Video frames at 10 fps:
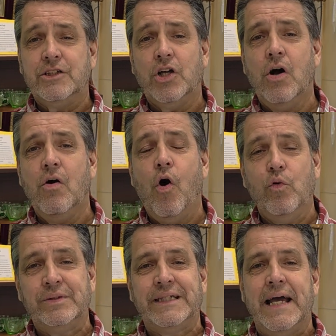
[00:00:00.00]
So
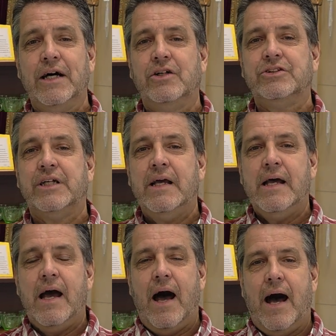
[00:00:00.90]
home sales,
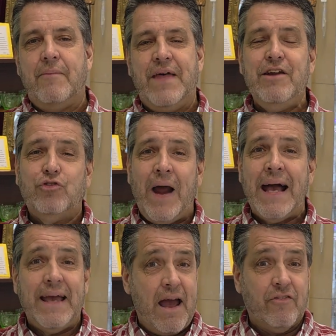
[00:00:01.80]
They
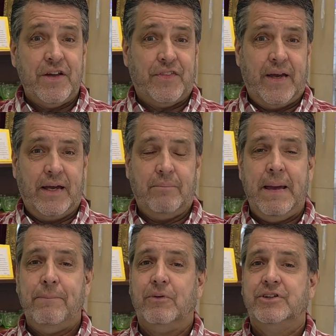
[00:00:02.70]
track everything,
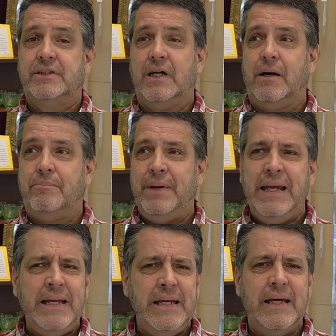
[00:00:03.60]
people's
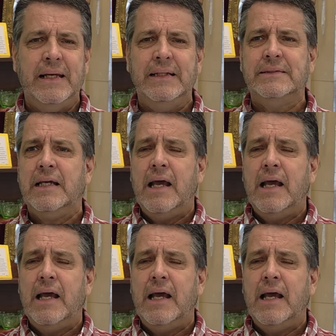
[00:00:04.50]
opinions.